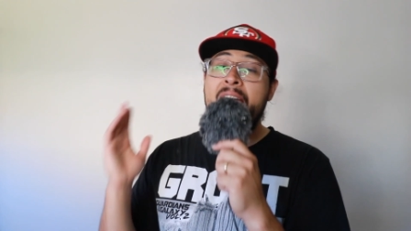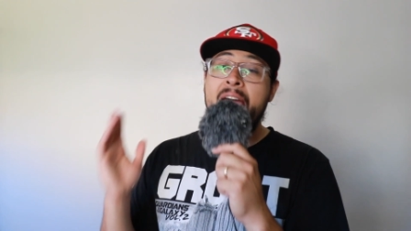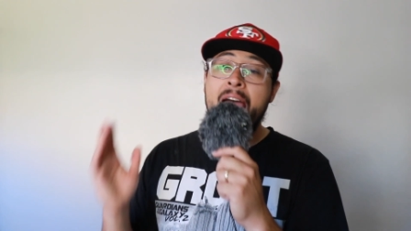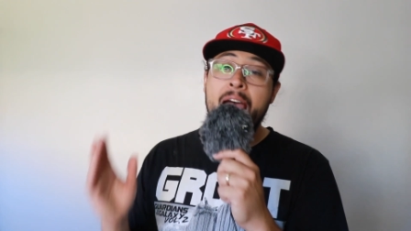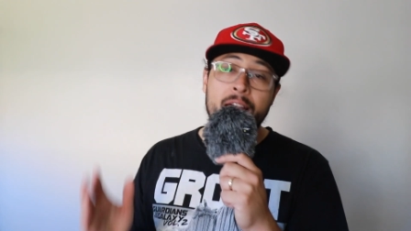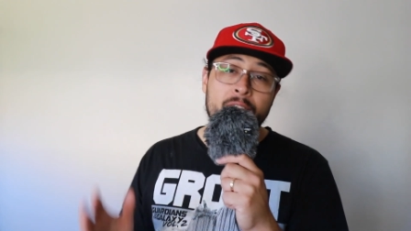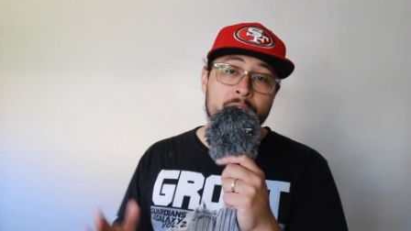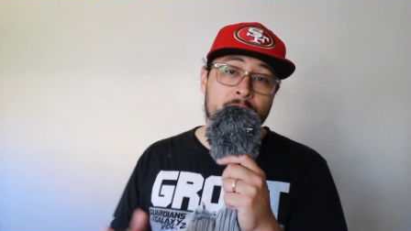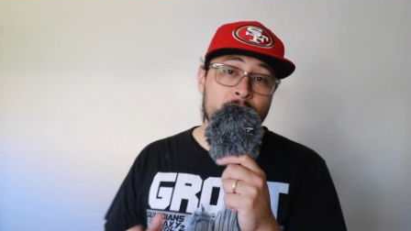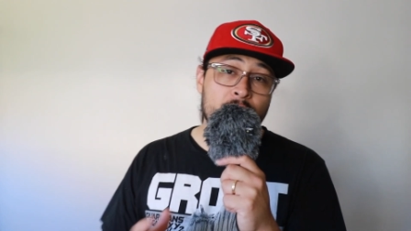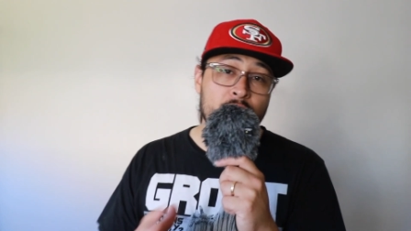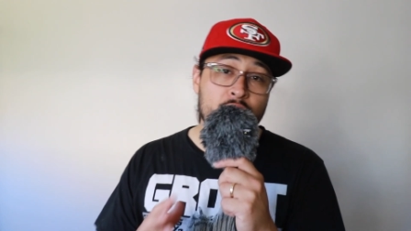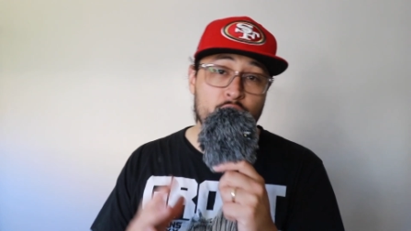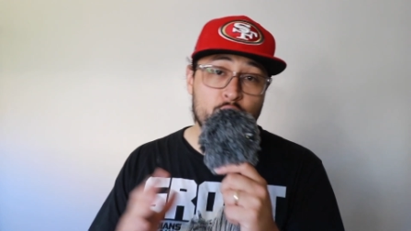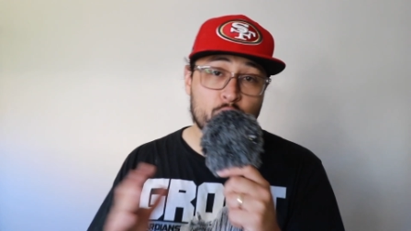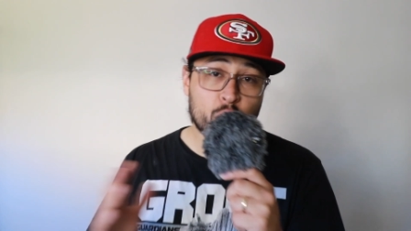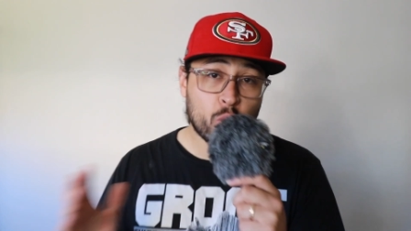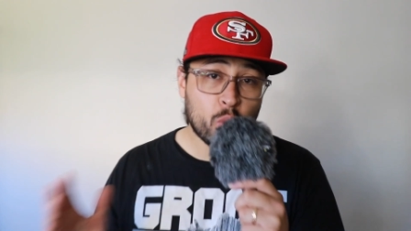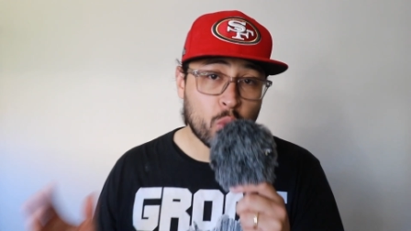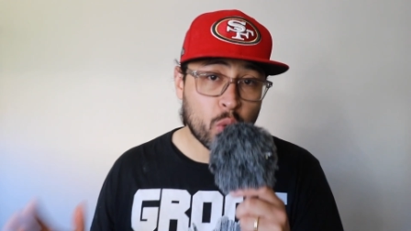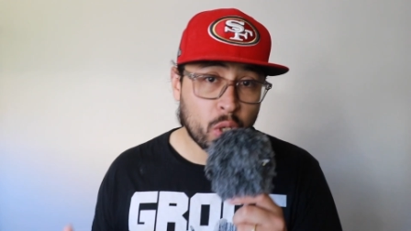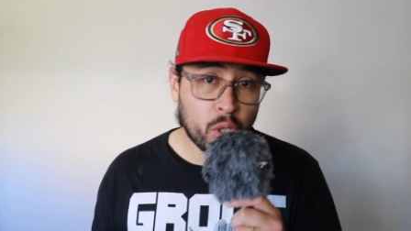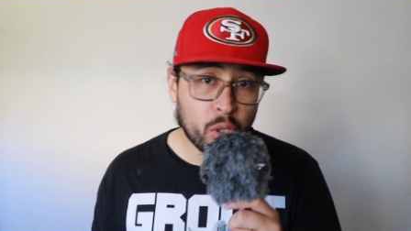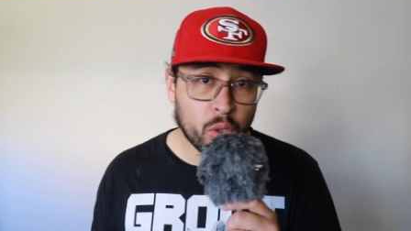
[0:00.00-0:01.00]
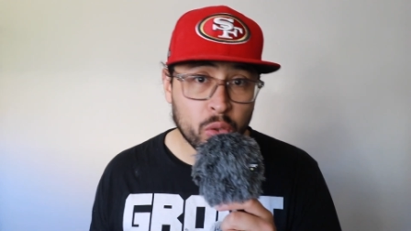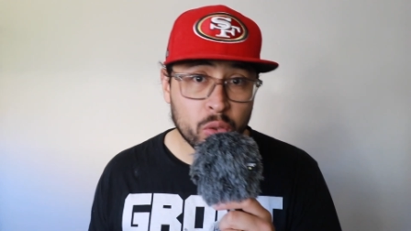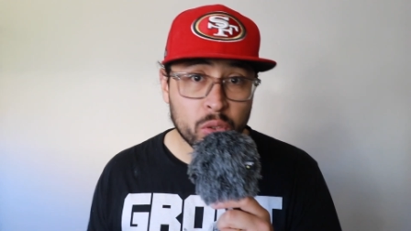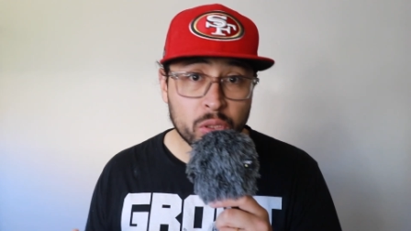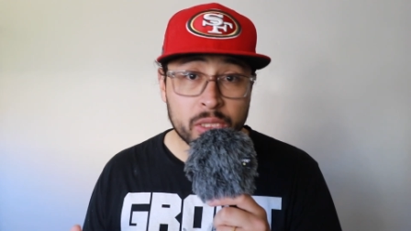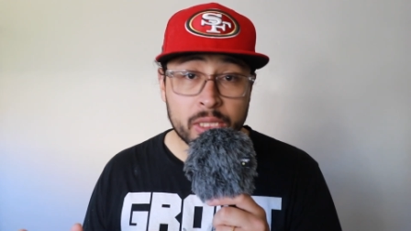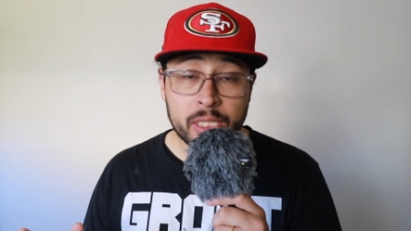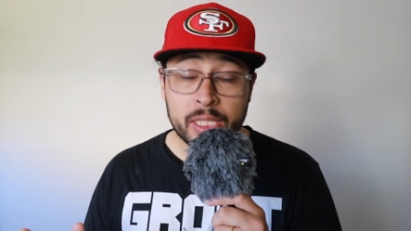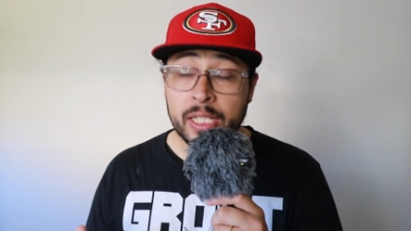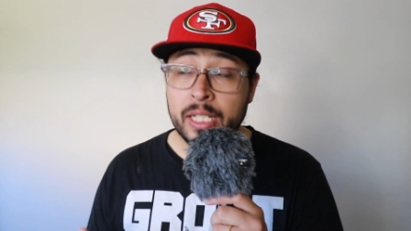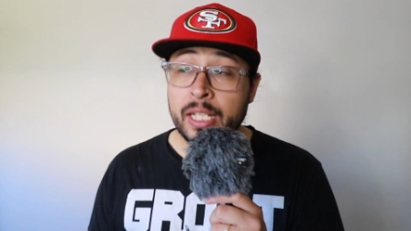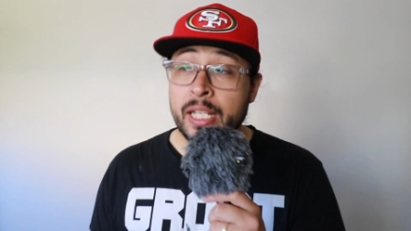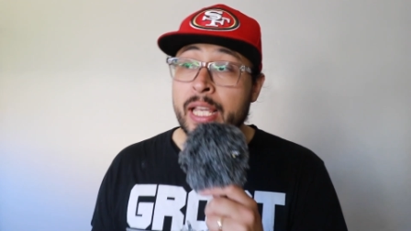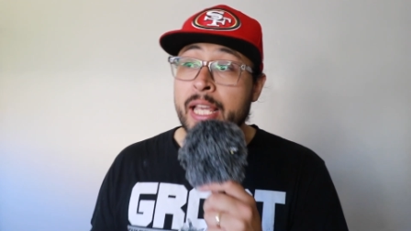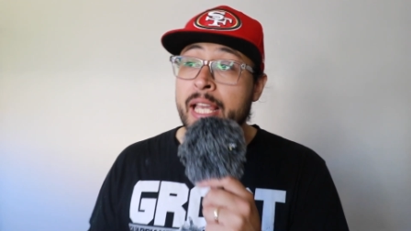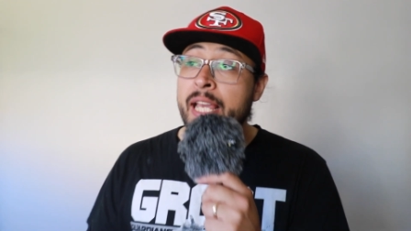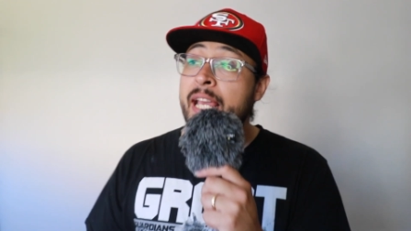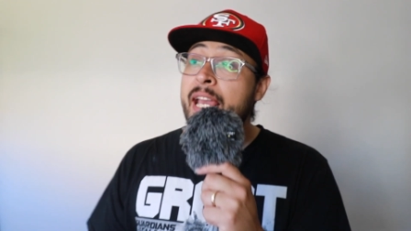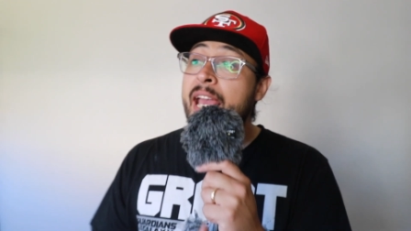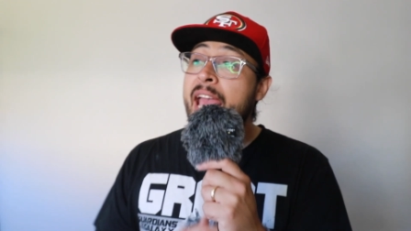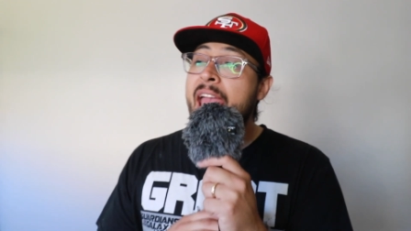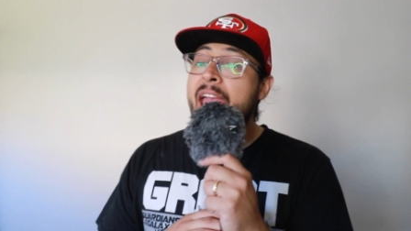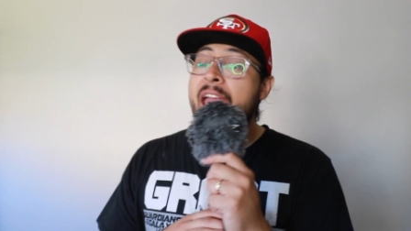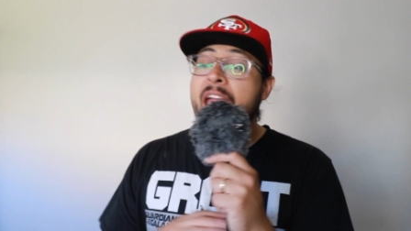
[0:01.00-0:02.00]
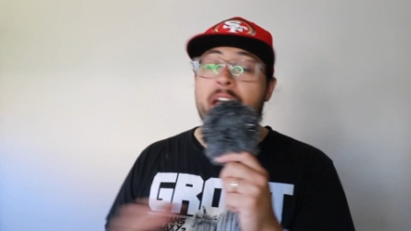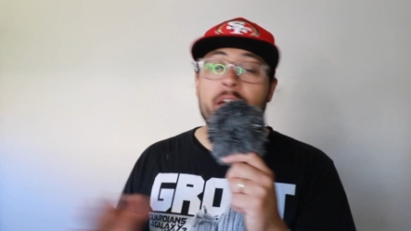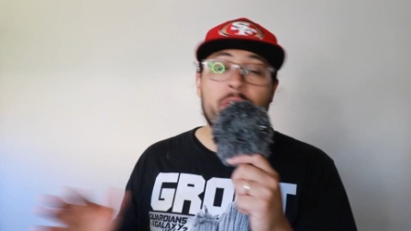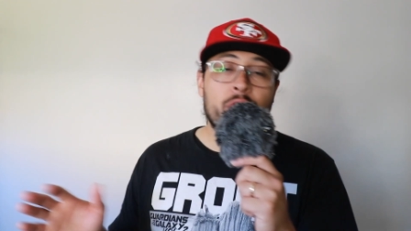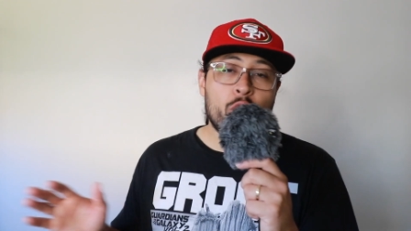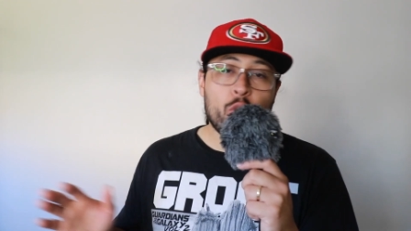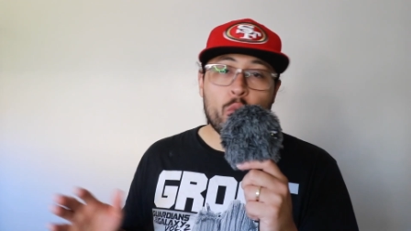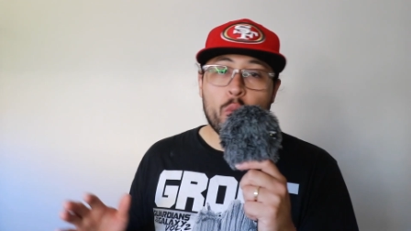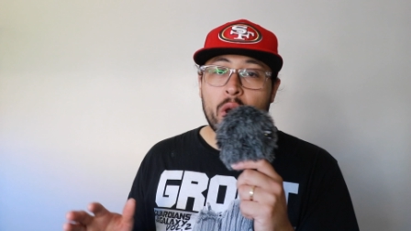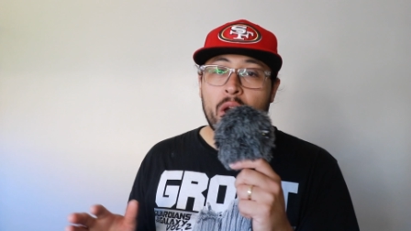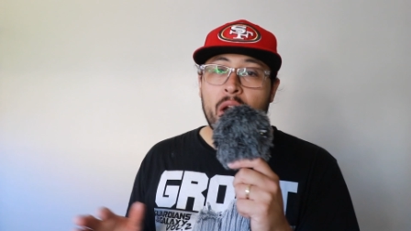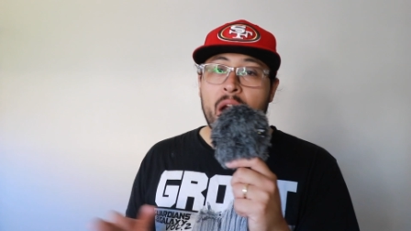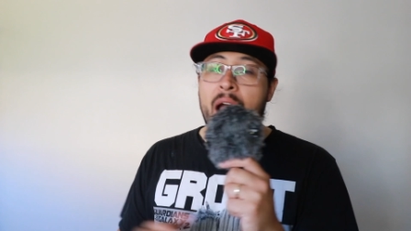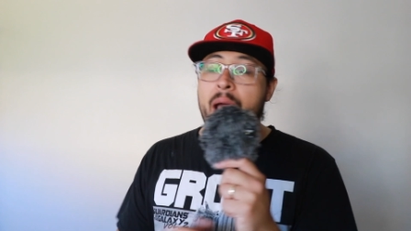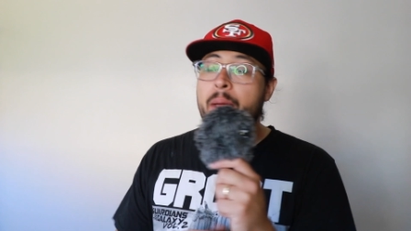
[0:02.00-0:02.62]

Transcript: out of this world everywhere.